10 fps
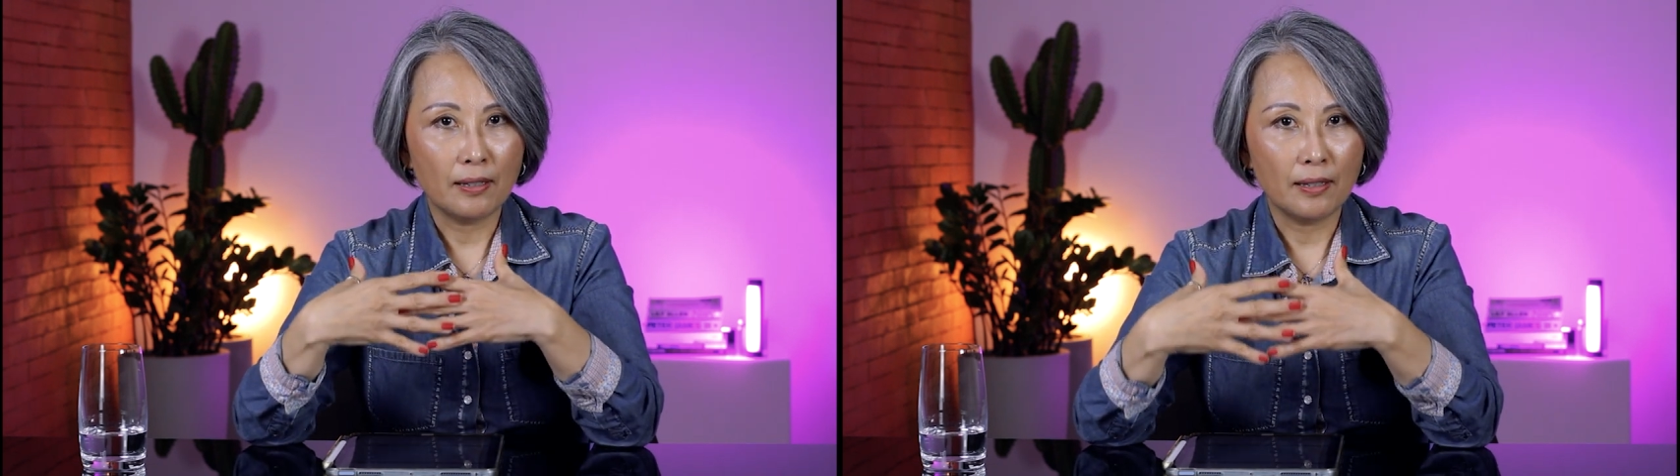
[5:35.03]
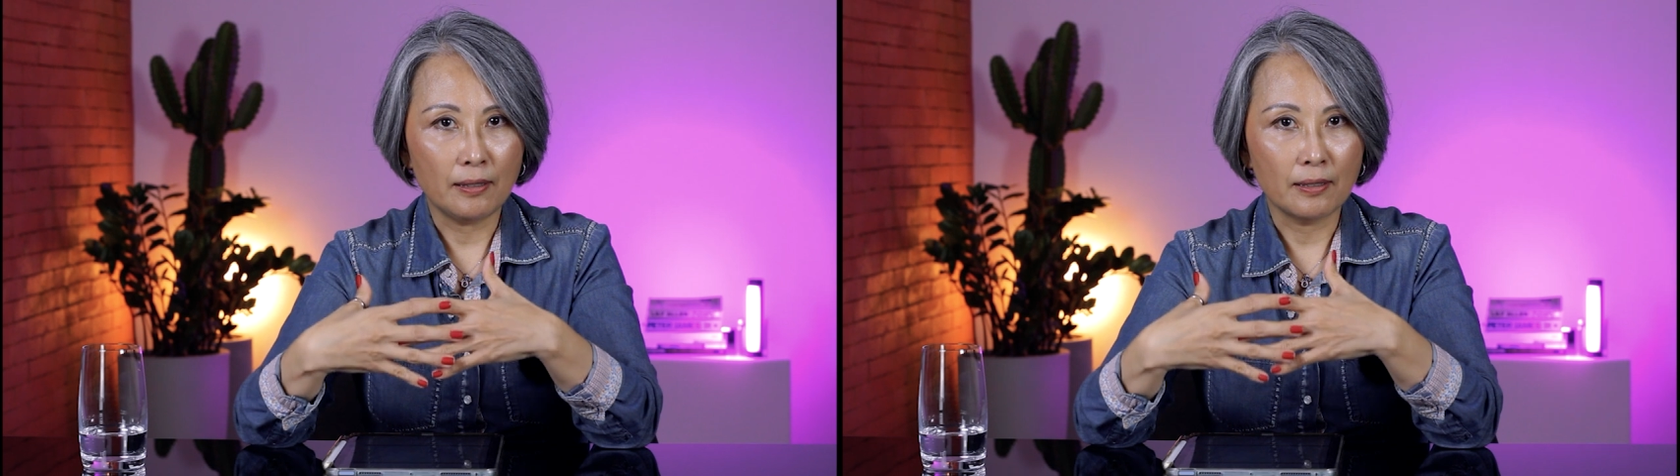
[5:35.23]

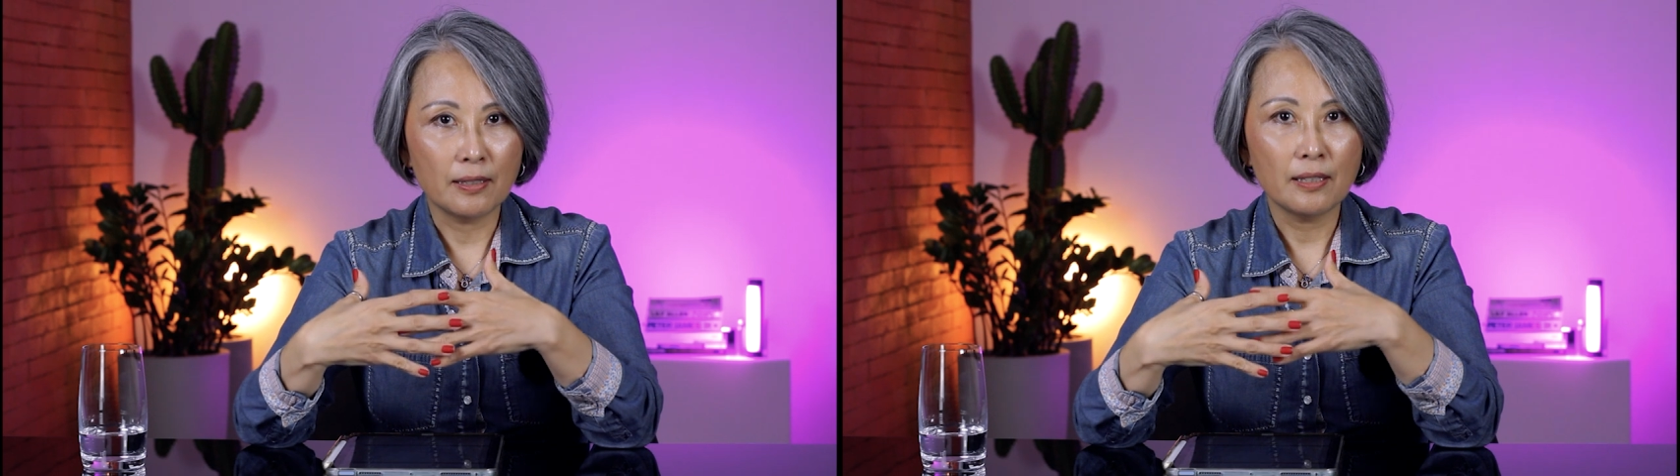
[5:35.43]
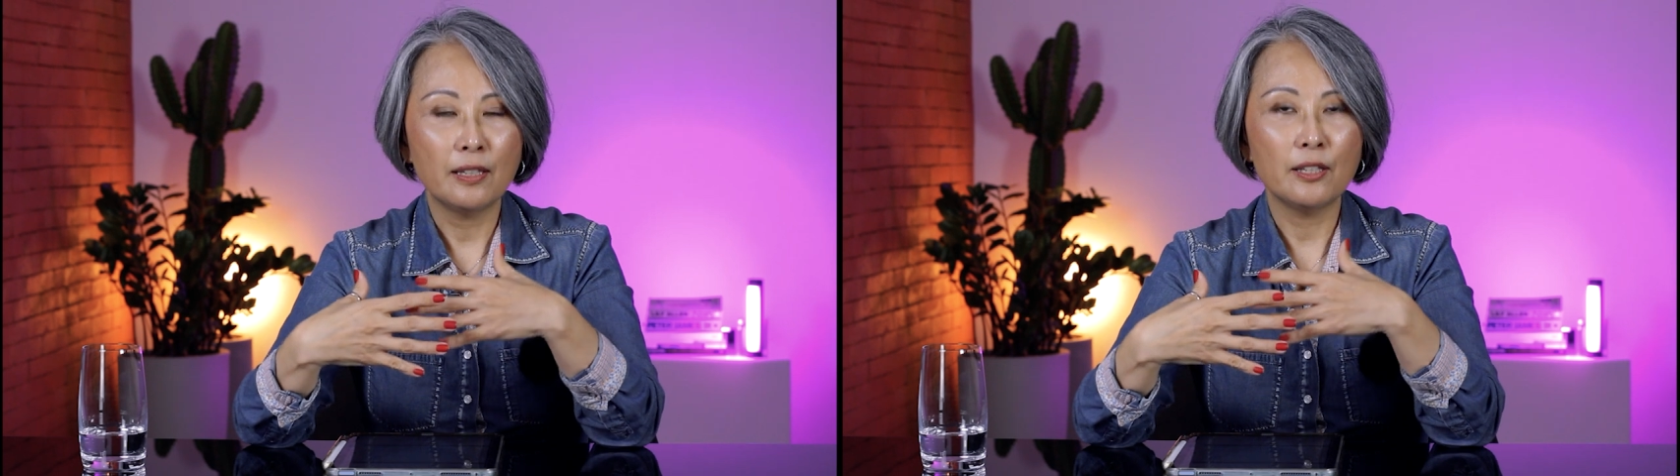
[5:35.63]

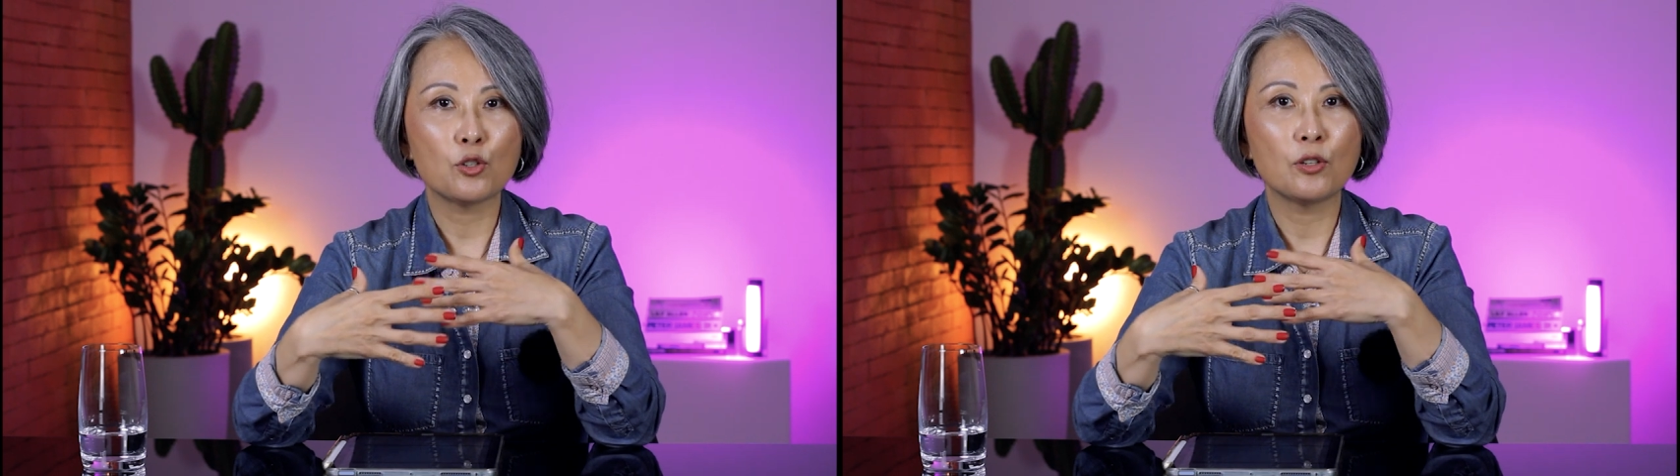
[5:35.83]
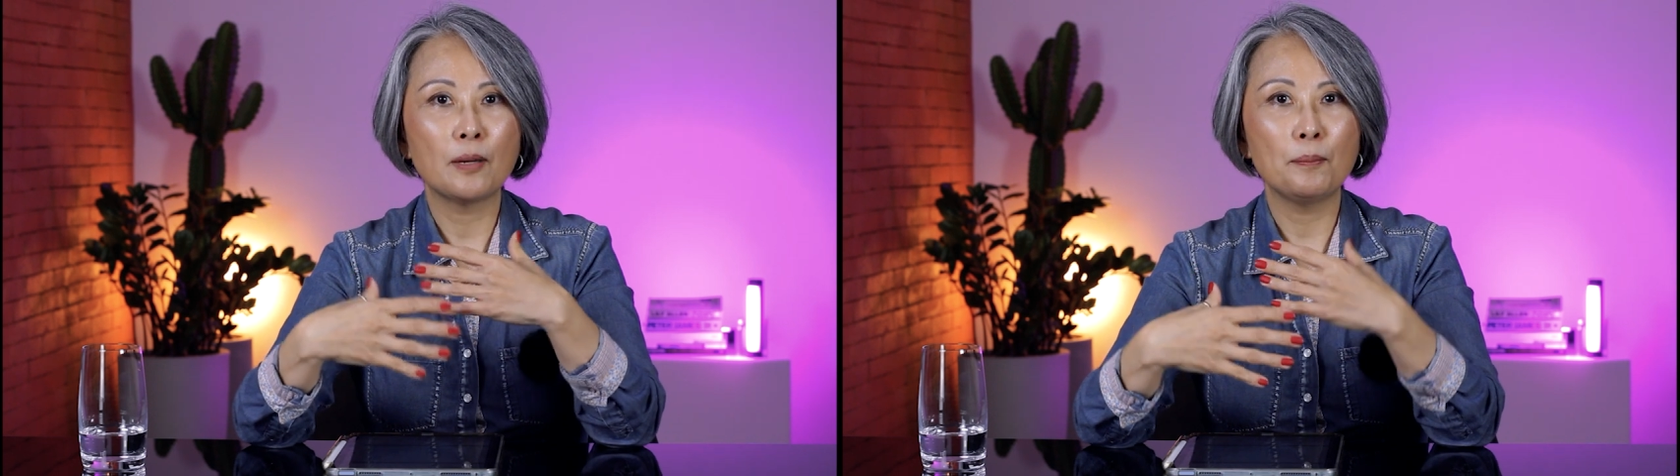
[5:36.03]
in is
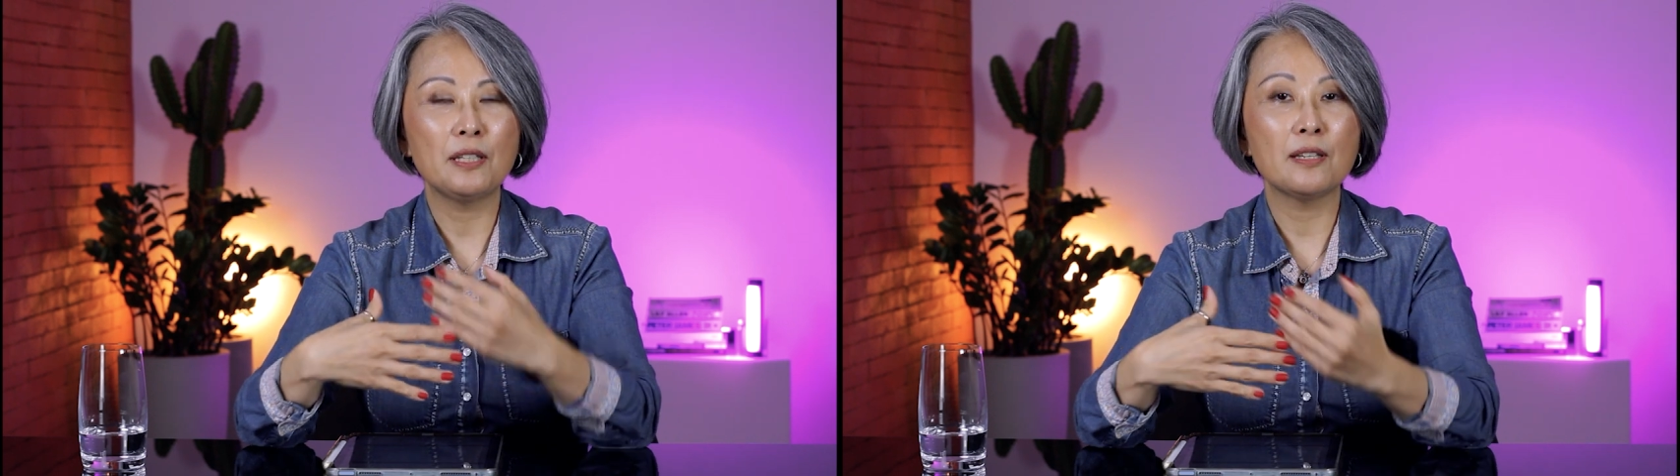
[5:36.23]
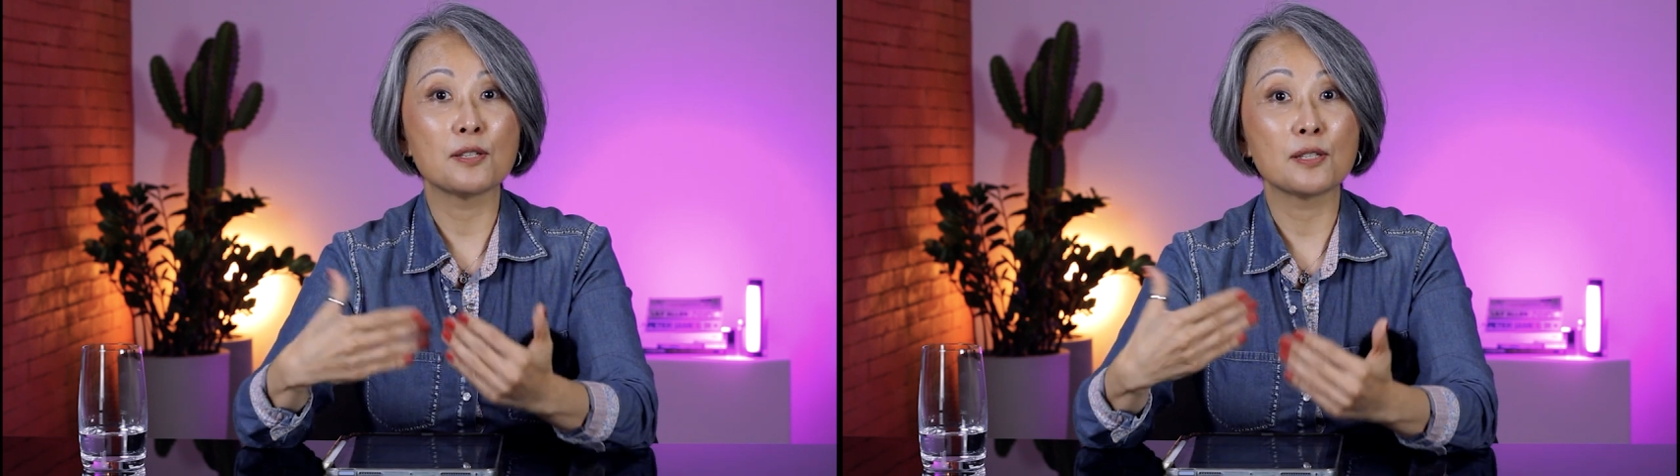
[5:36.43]
gonna be
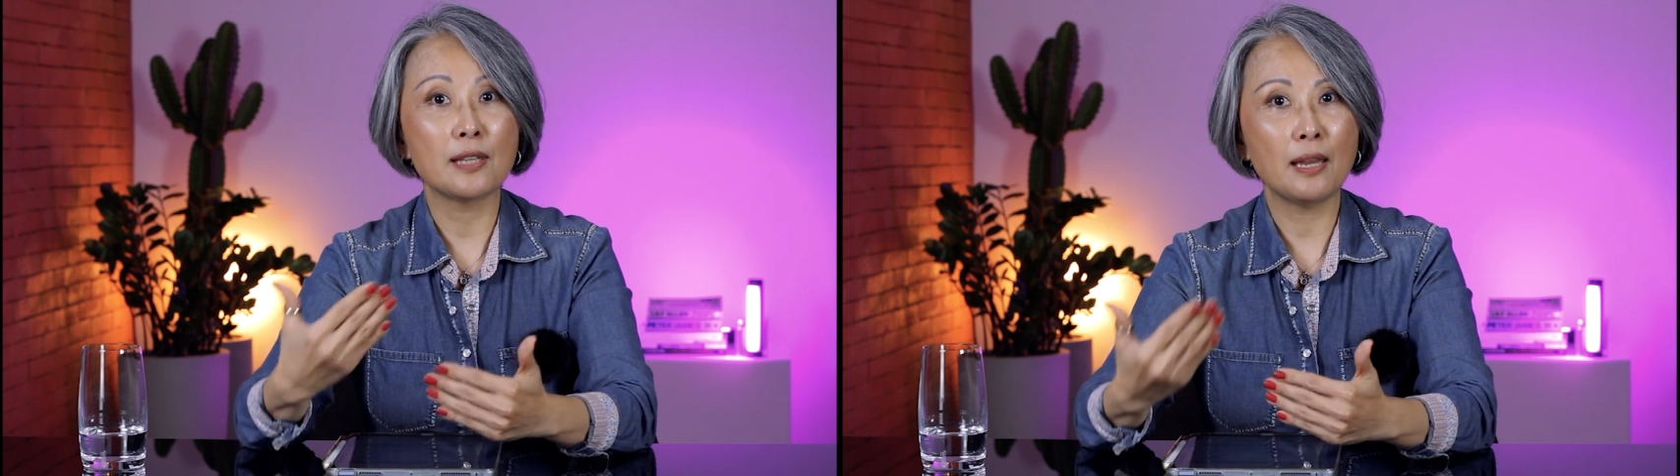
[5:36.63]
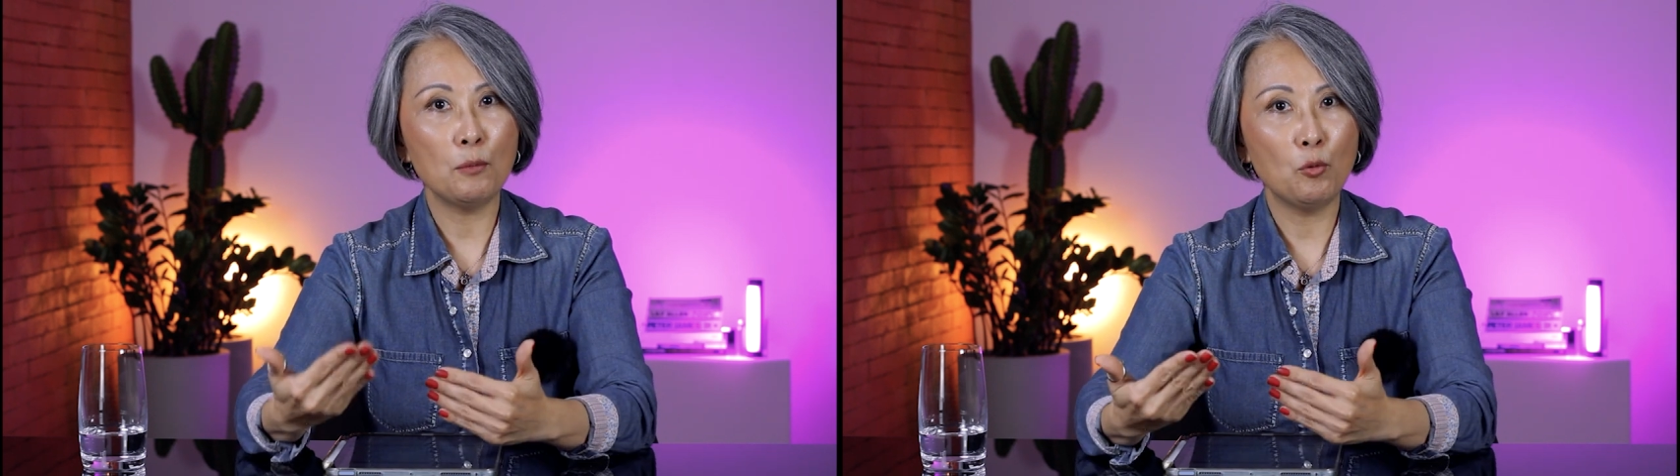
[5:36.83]
the
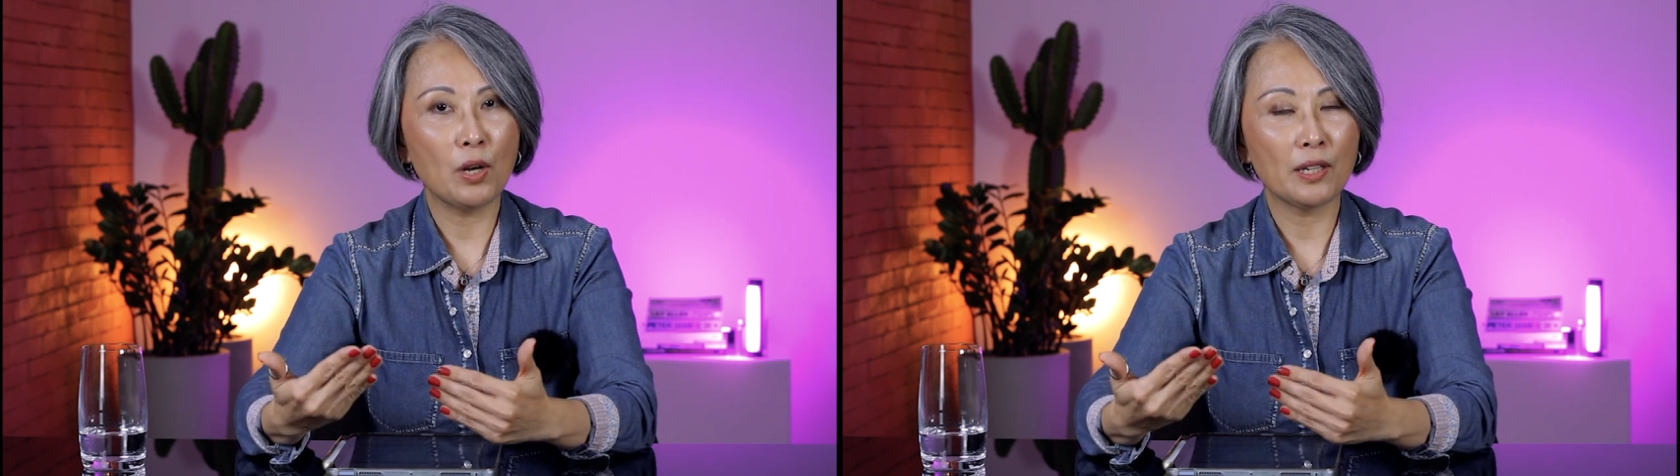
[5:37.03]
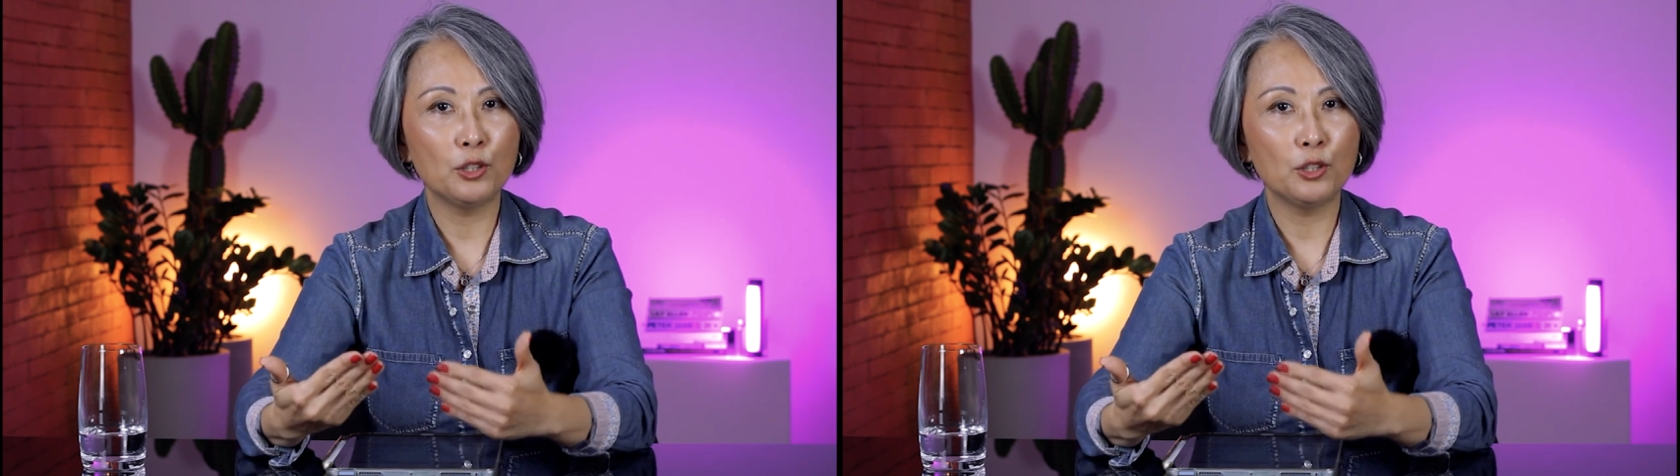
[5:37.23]
same one